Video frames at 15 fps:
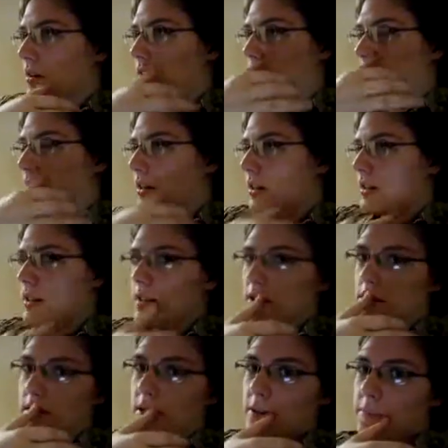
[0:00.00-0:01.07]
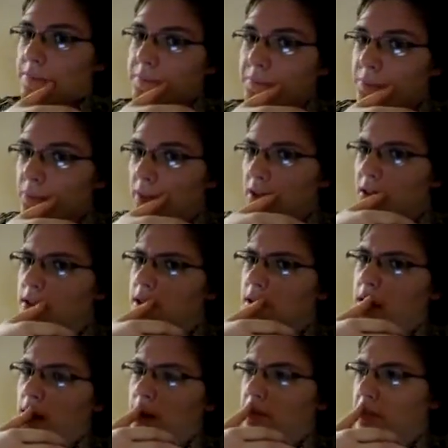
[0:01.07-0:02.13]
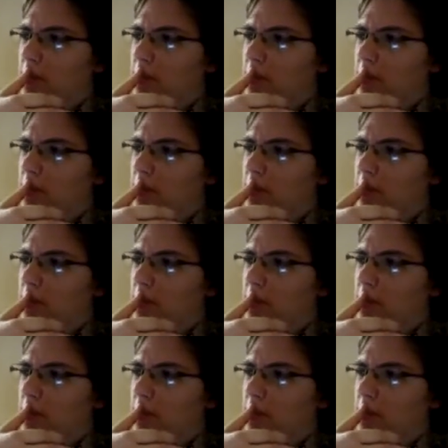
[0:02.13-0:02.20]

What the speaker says: art until like 1960. So,